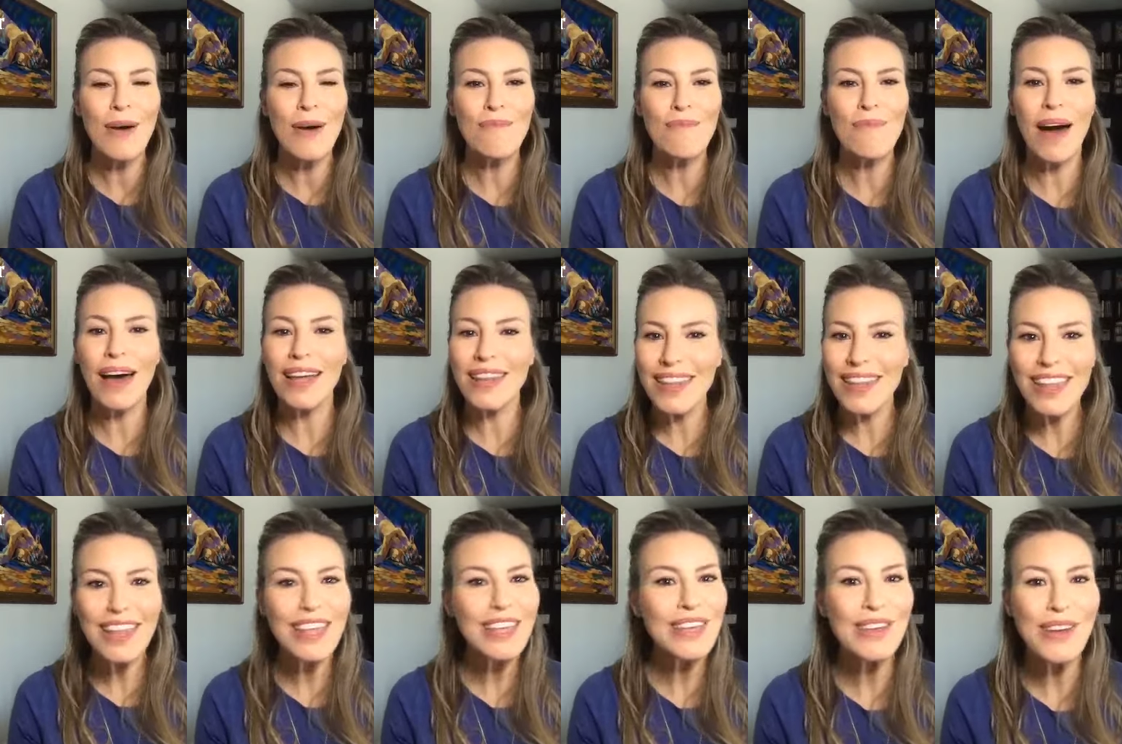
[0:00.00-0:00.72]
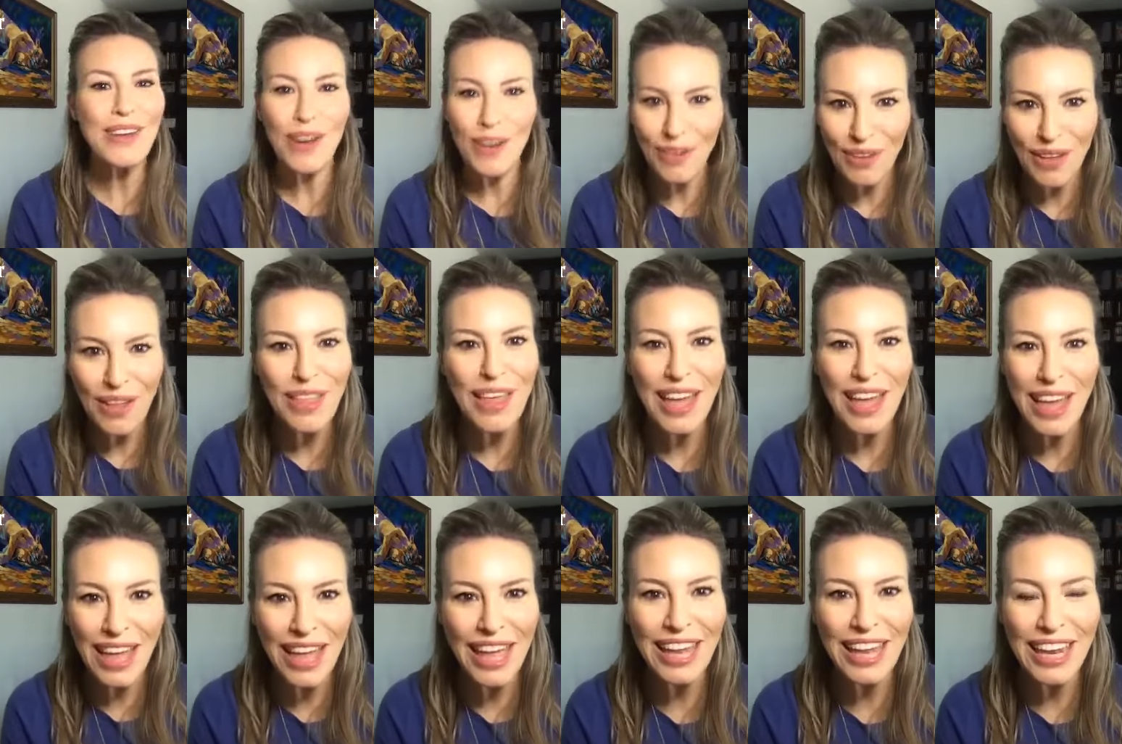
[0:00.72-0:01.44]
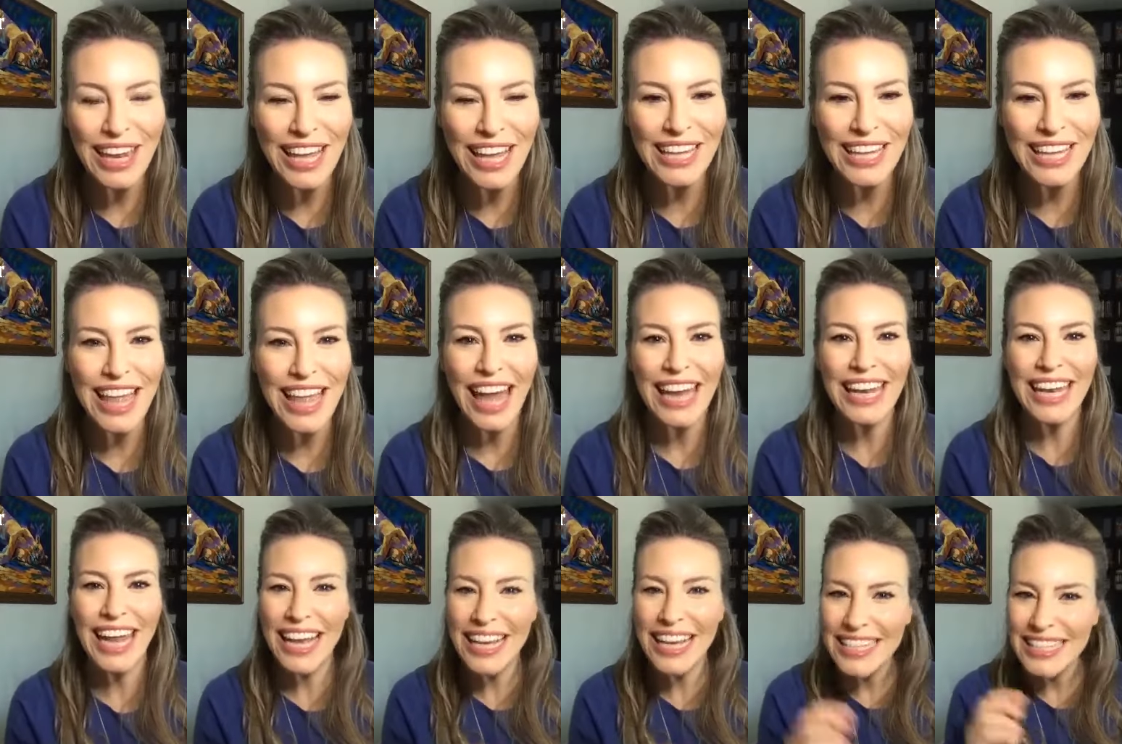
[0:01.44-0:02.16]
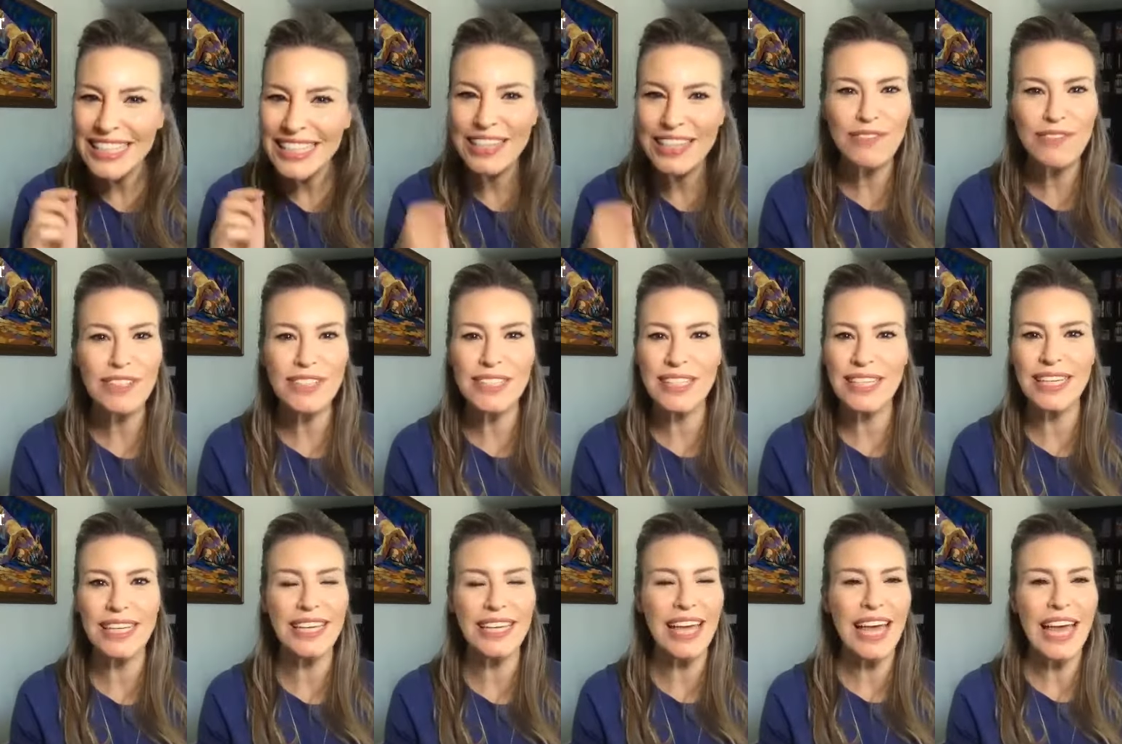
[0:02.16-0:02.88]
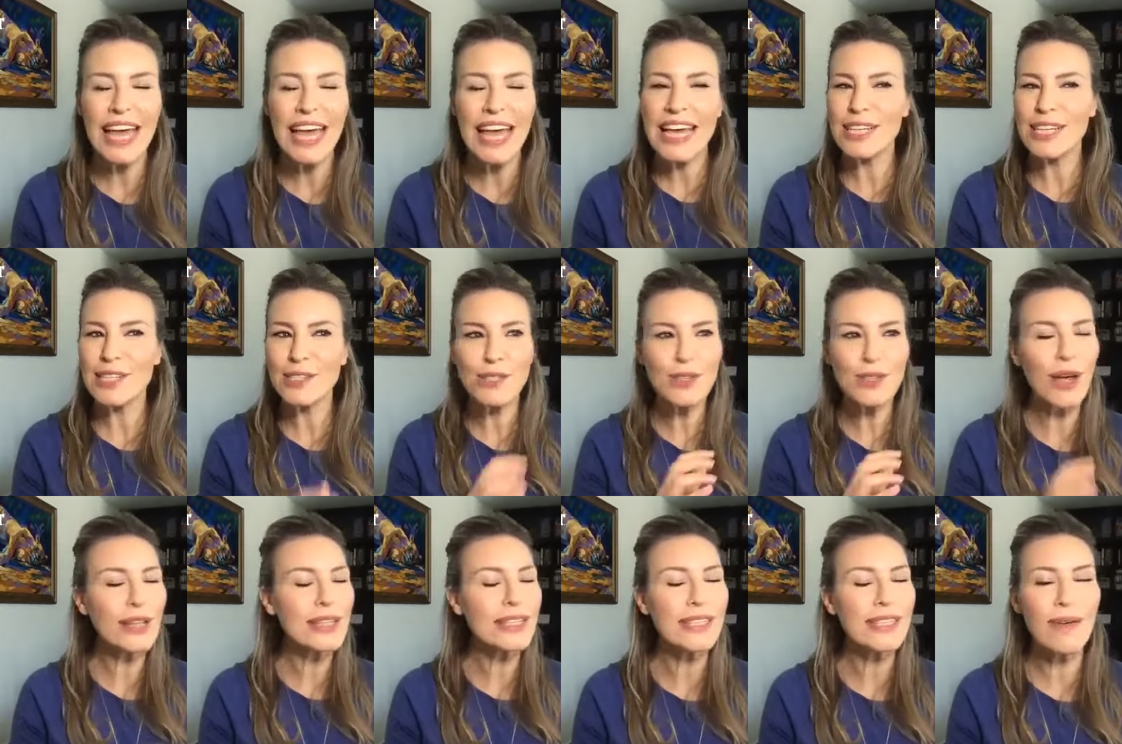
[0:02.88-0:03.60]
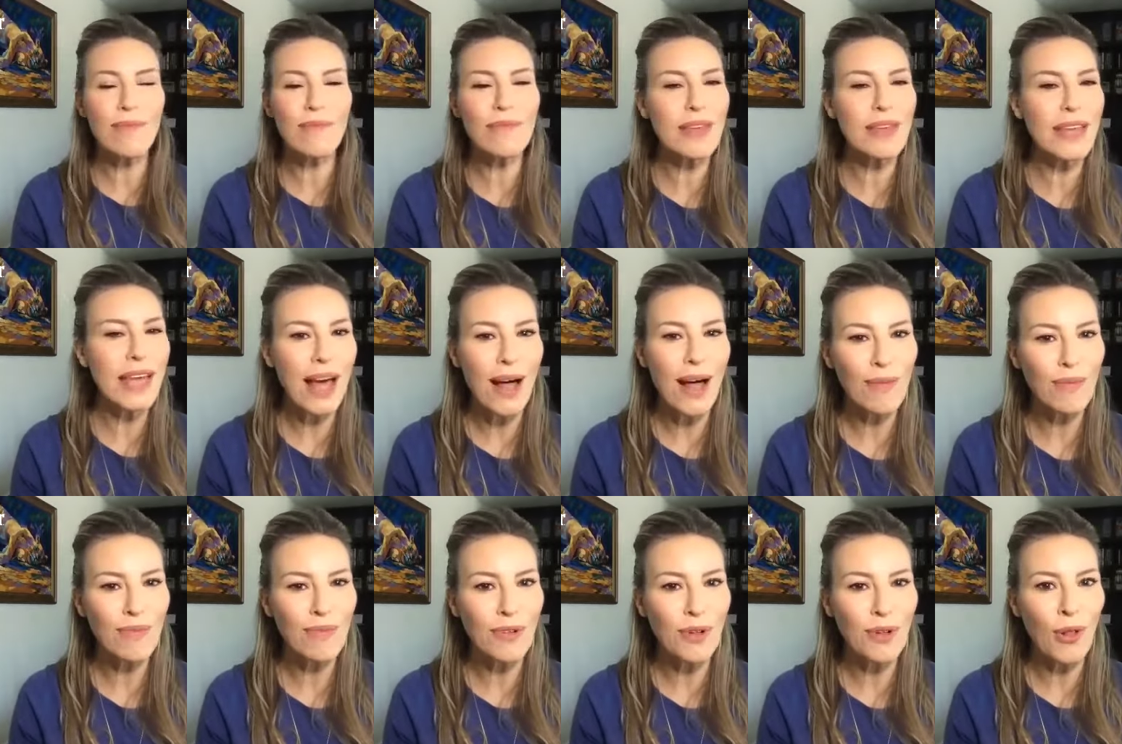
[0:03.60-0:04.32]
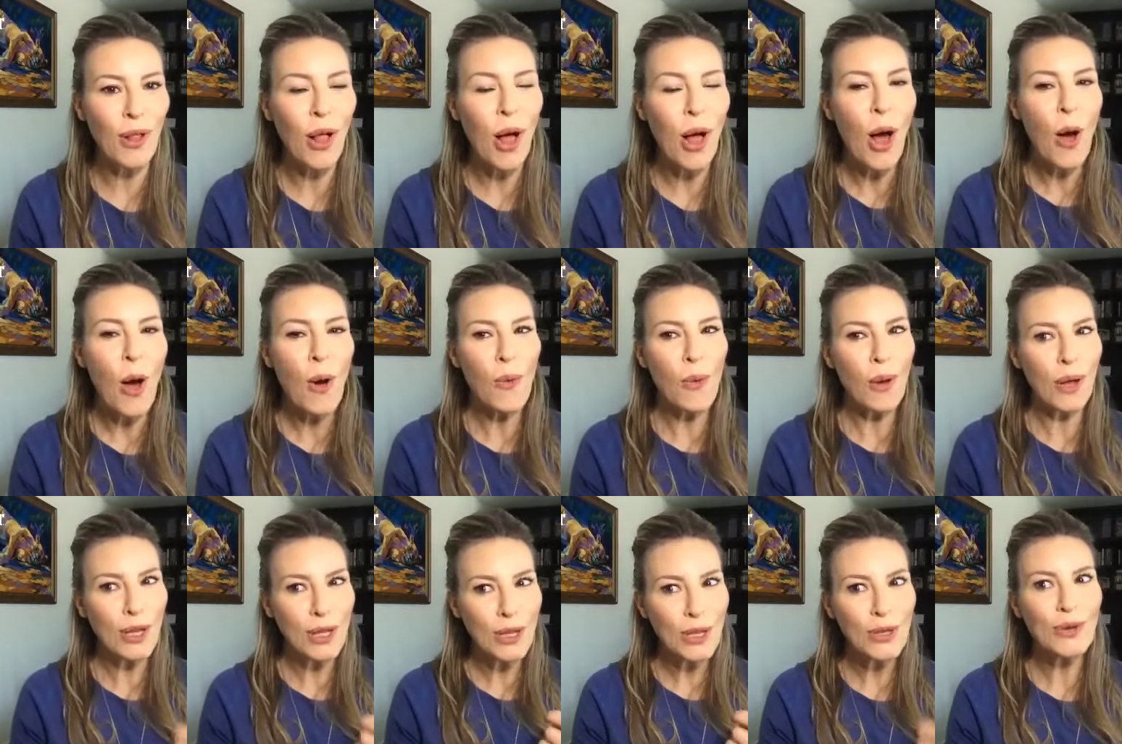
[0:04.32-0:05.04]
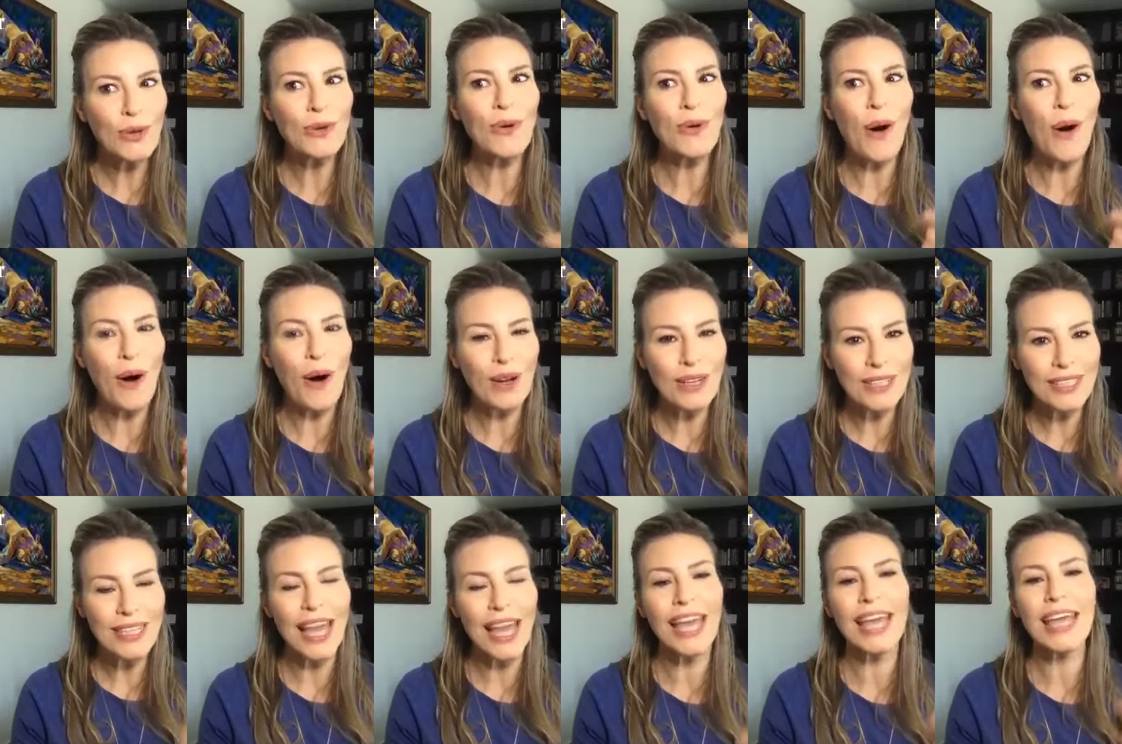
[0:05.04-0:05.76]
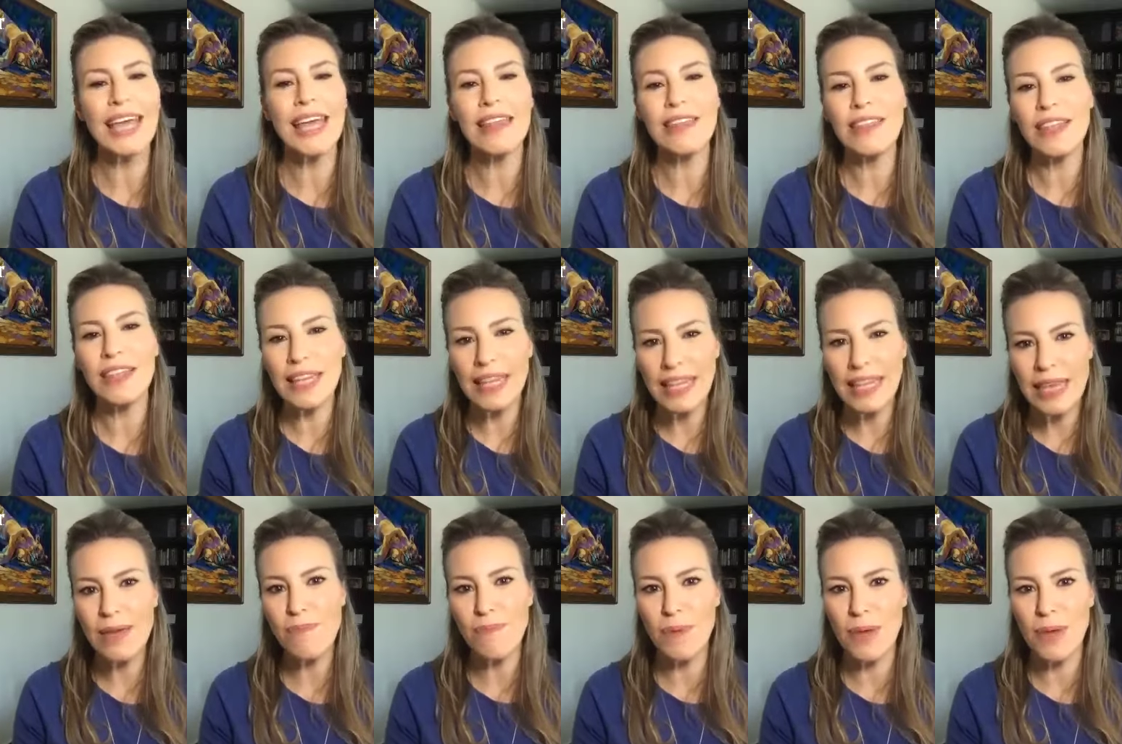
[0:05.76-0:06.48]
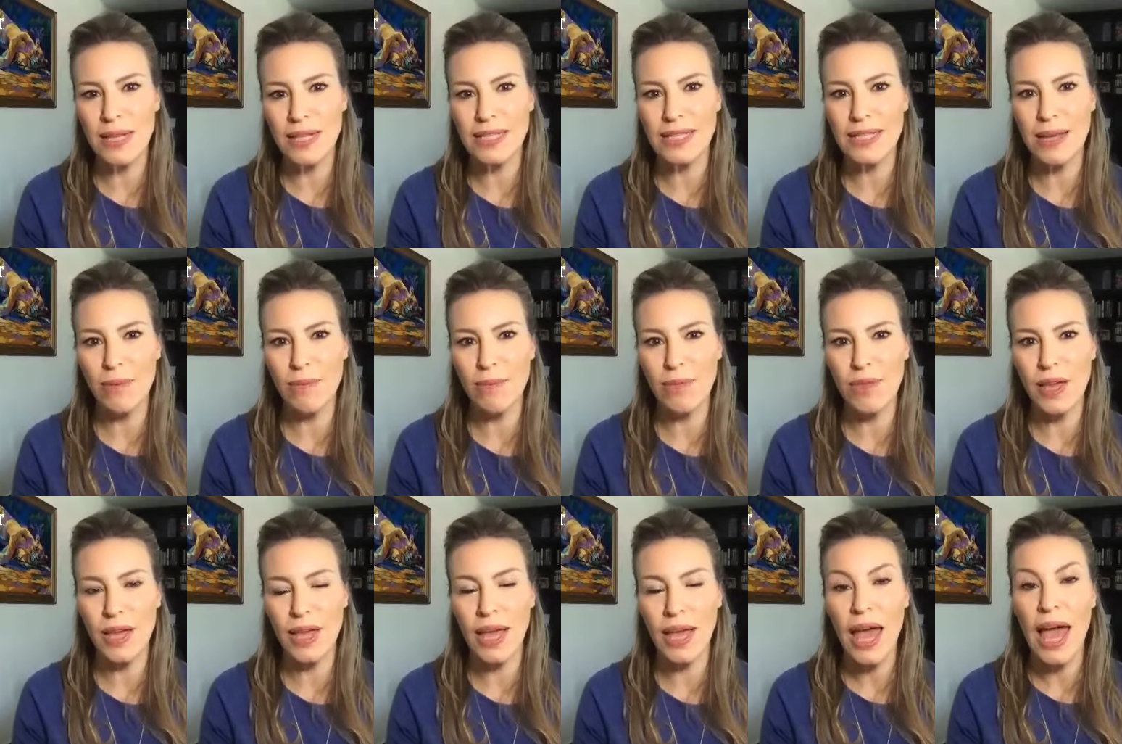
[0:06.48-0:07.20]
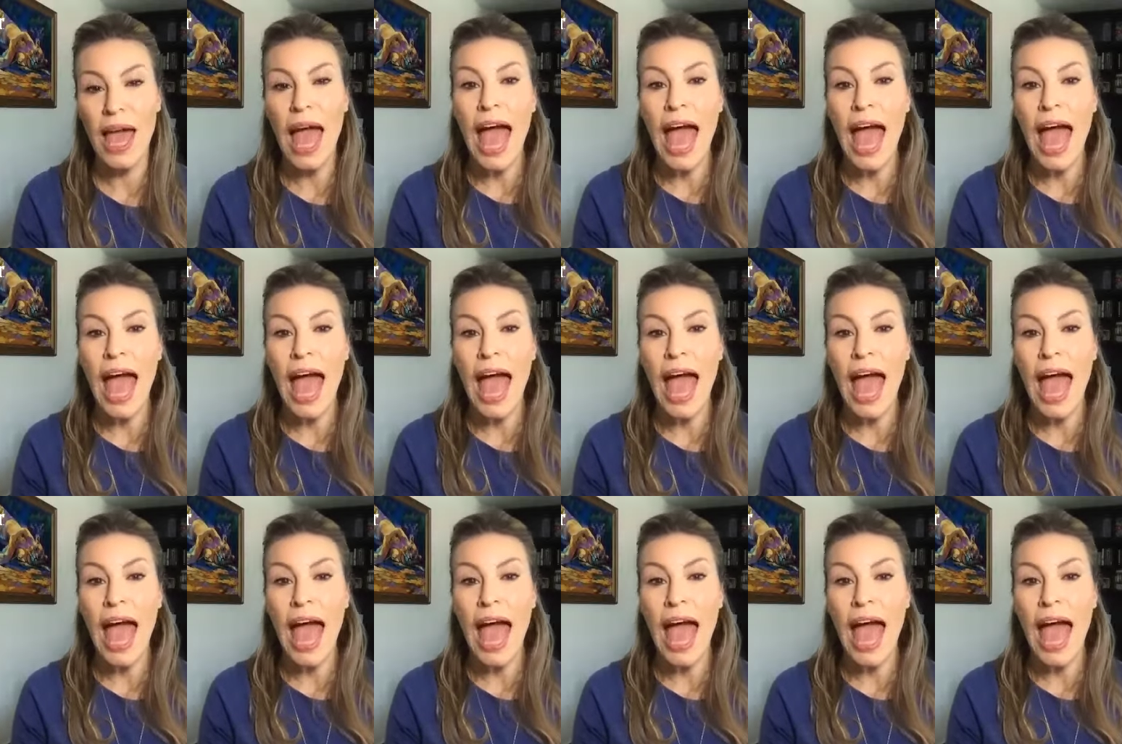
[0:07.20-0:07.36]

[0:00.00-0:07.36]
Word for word: But you know, that negativity is not something helpful when you are taking the leap in something.